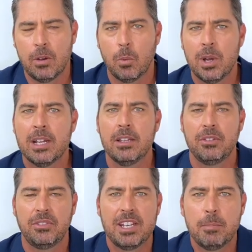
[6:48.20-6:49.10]
Well,
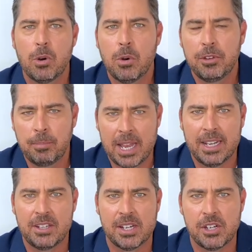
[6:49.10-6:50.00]
Singapore was paying
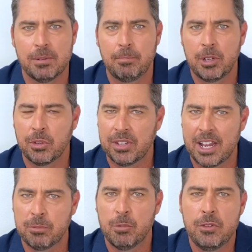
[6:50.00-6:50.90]
attention because it
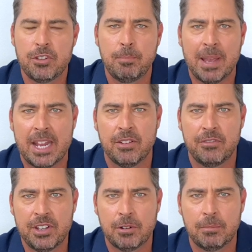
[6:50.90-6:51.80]
has moved to ban the
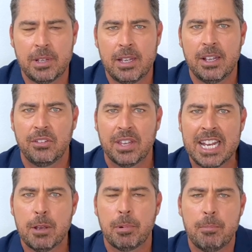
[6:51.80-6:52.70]
film, saying
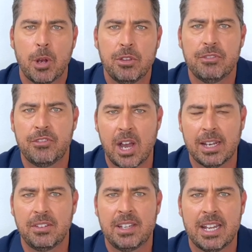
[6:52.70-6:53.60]
it promotes
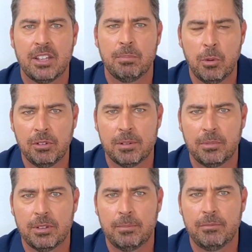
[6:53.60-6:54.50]
violence against Muslims.